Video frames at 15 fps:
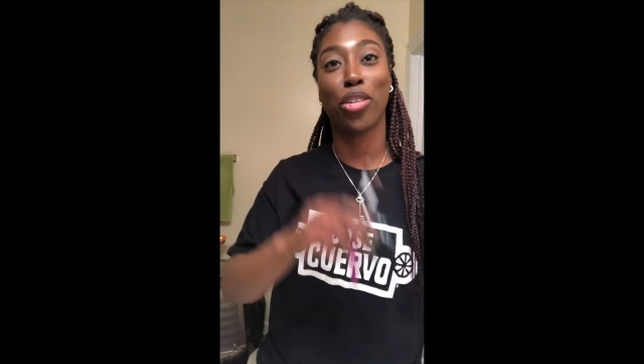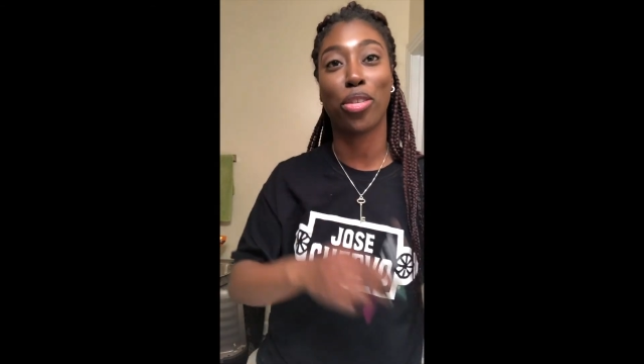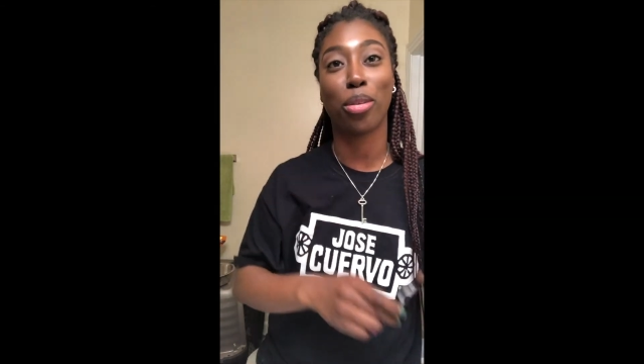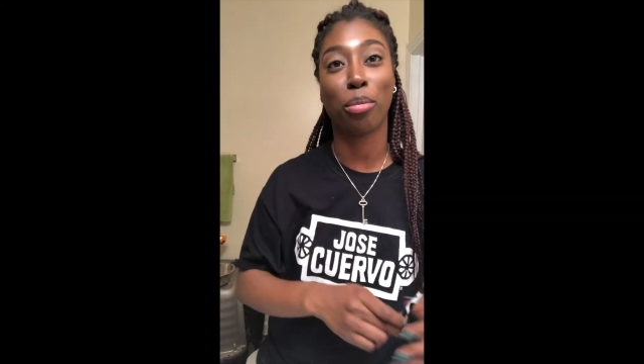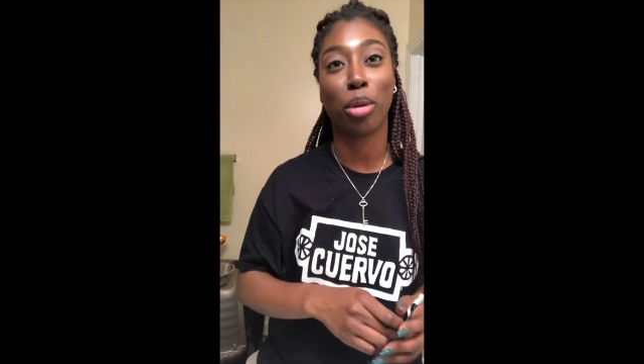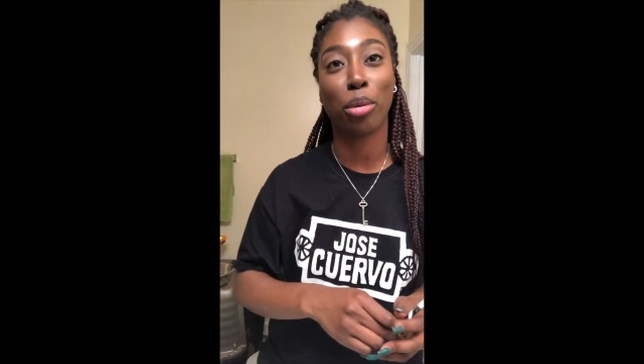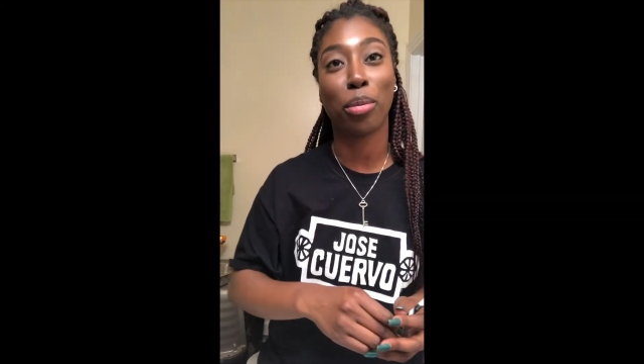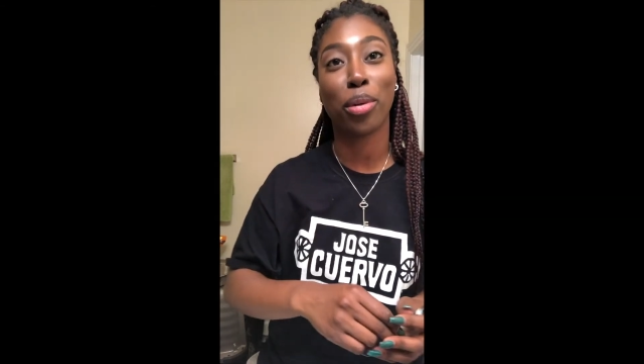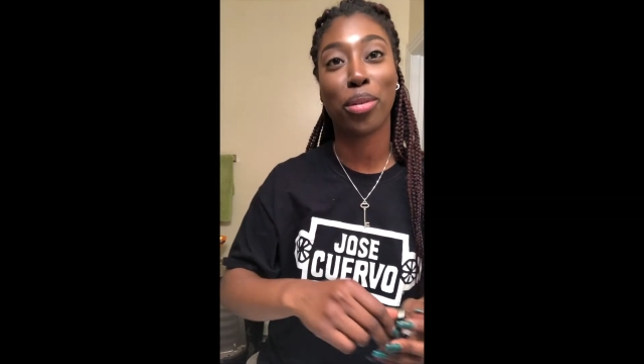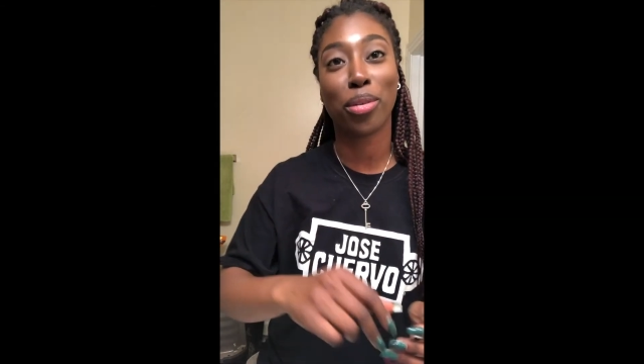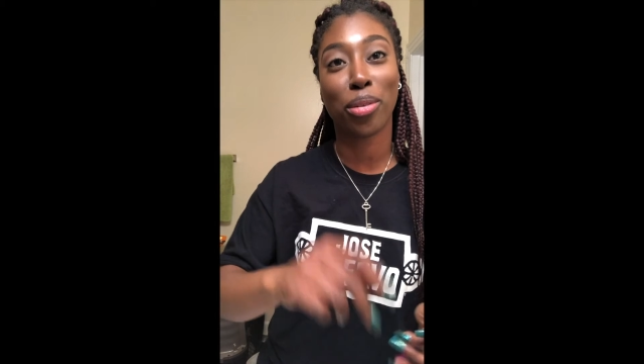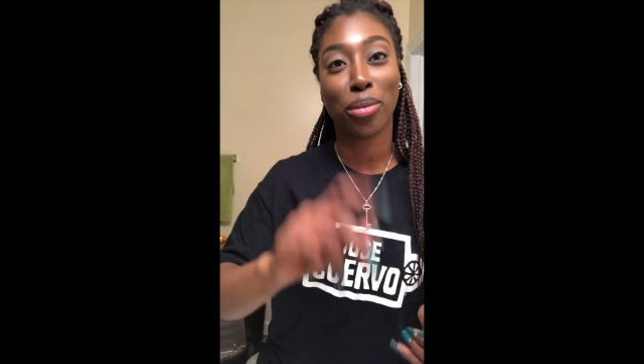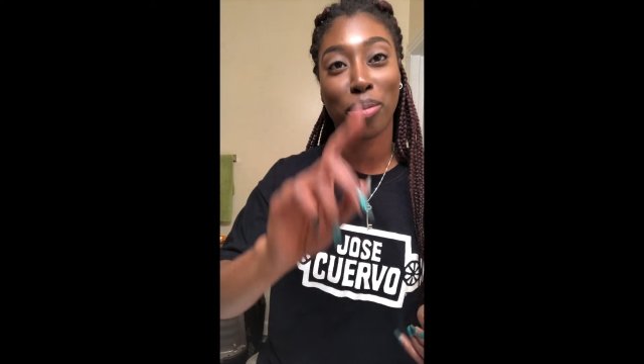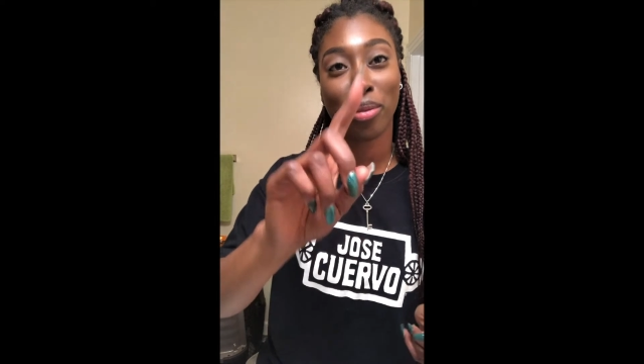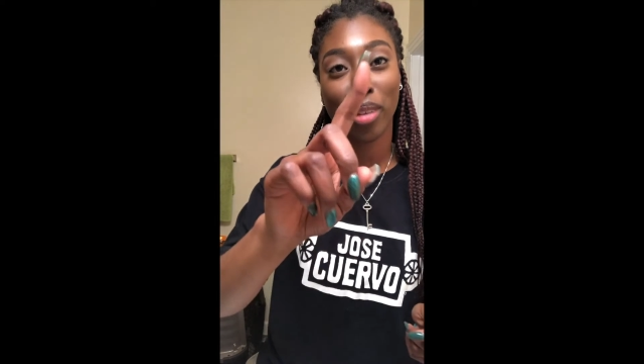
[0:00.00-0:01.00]
Just a
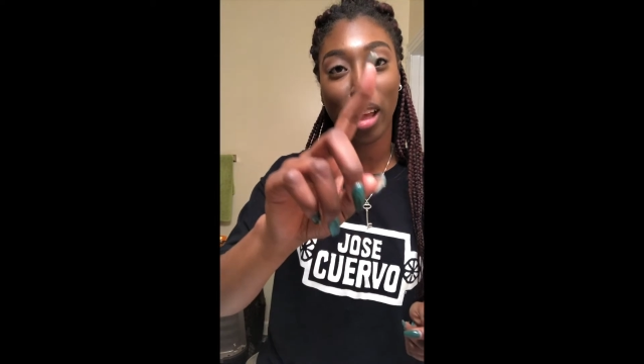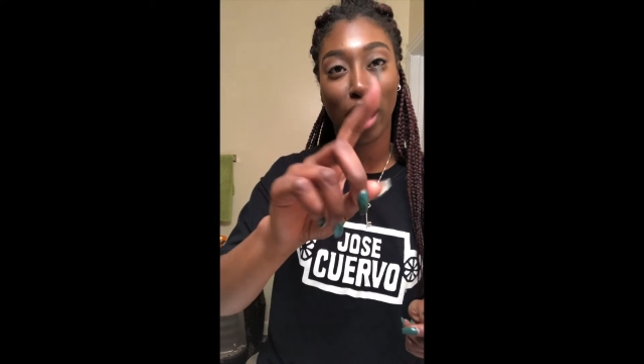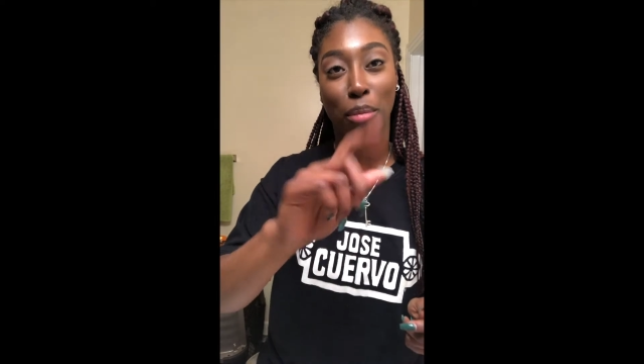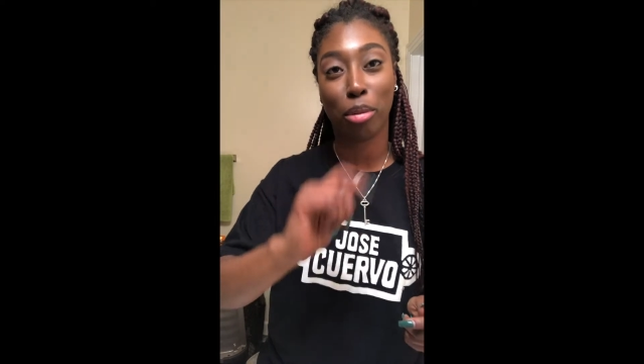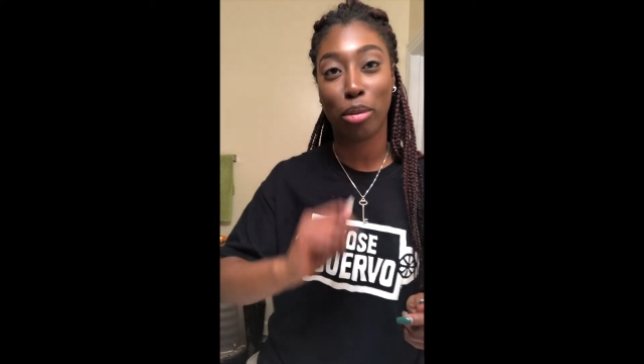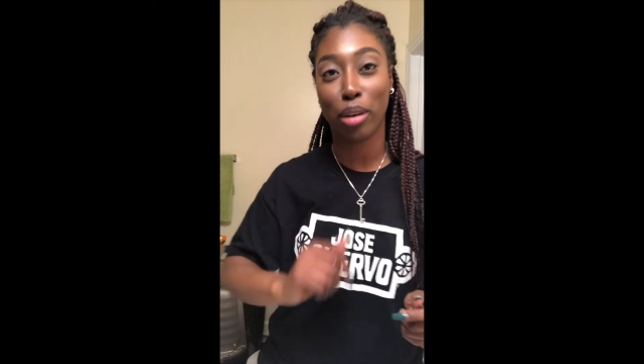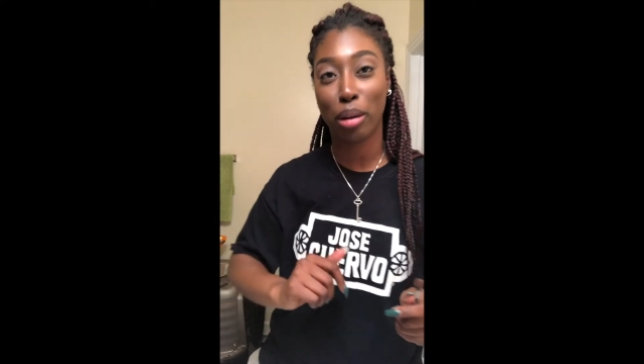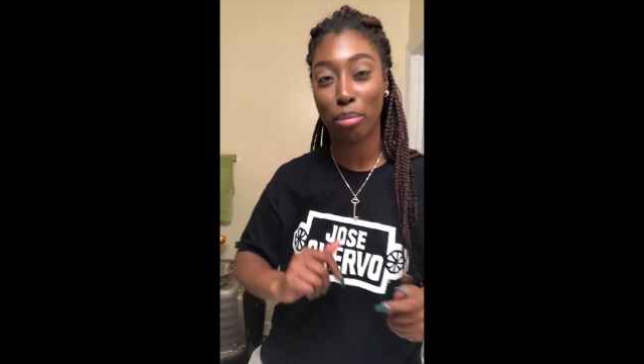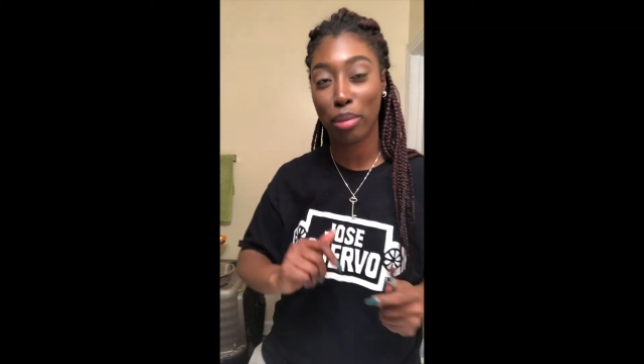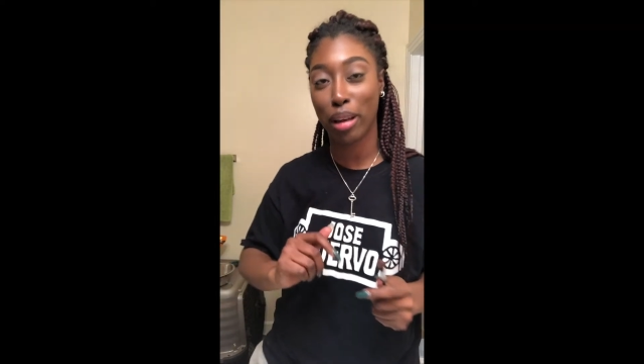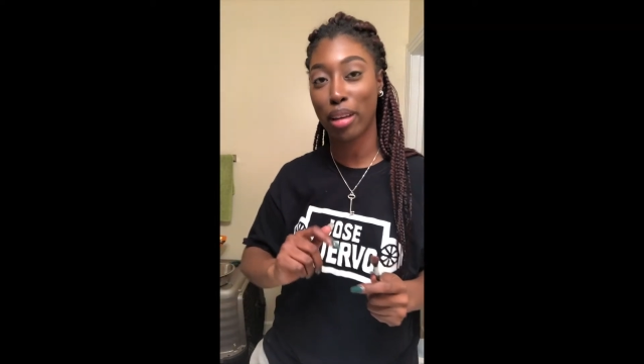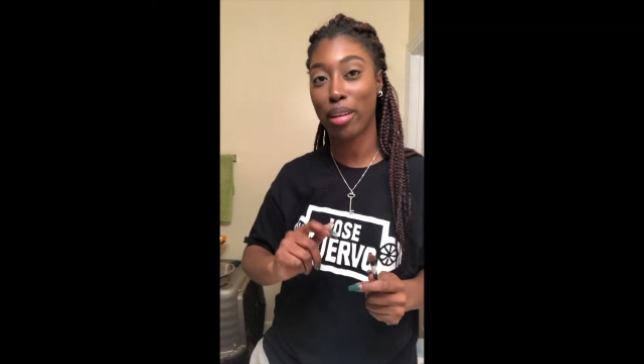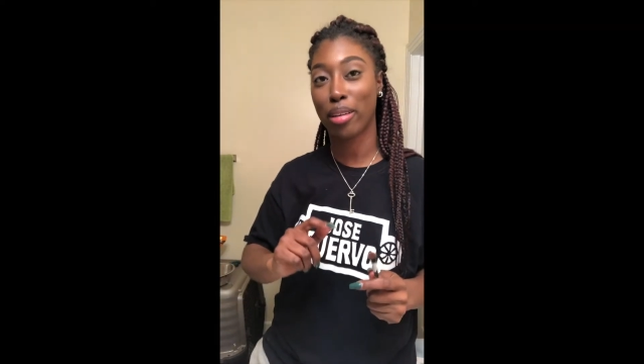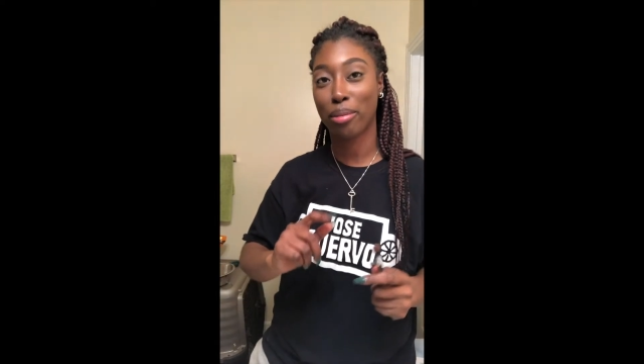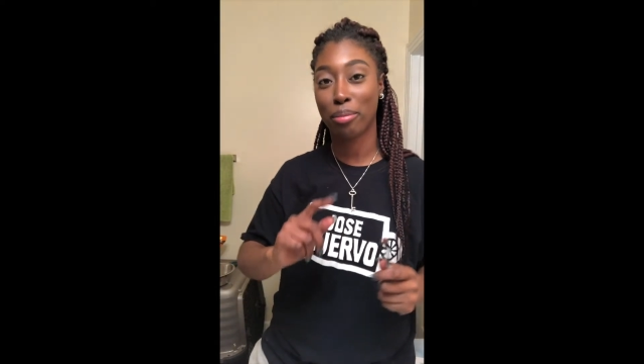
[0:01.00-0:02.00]
moment. I'll be
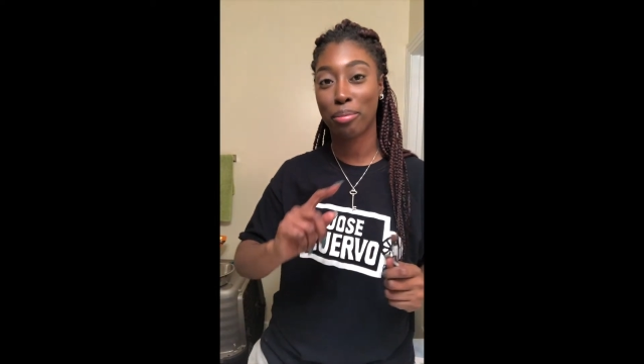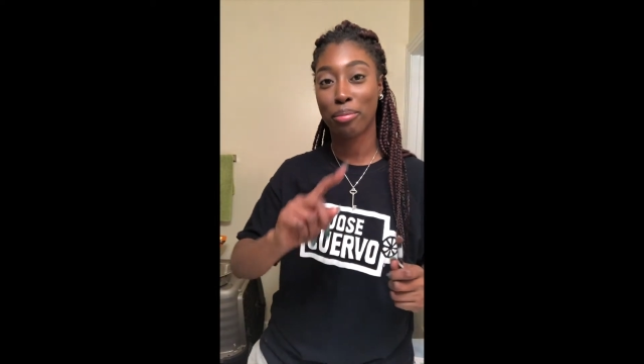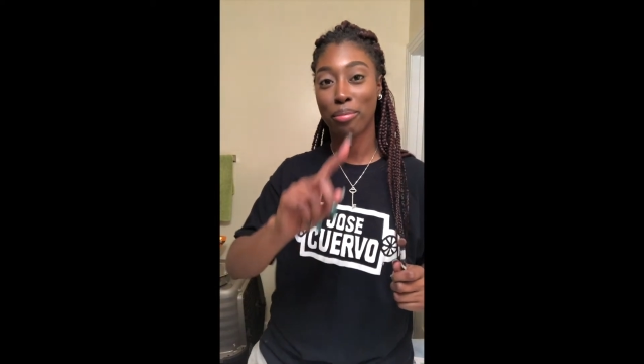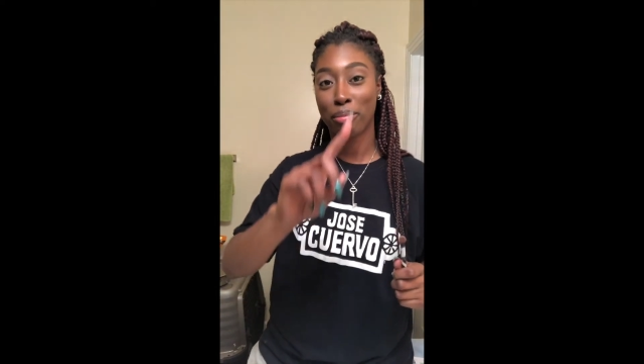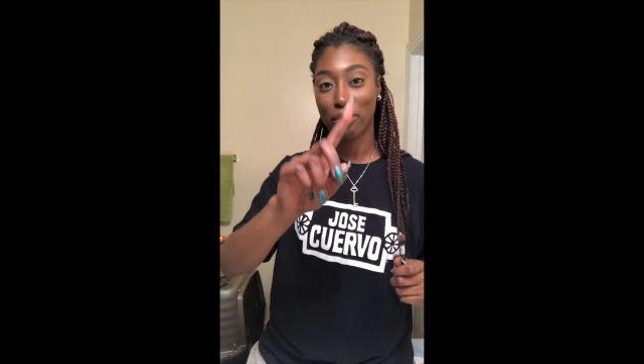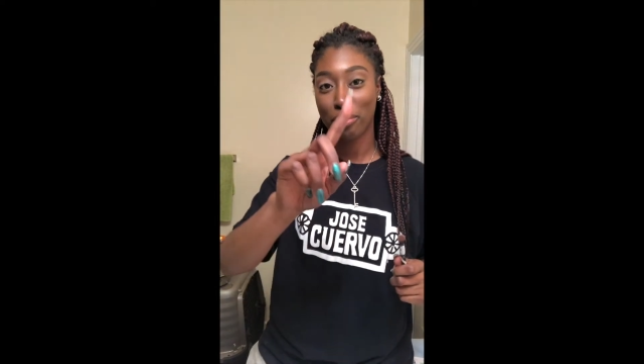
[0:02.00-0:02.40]
right back.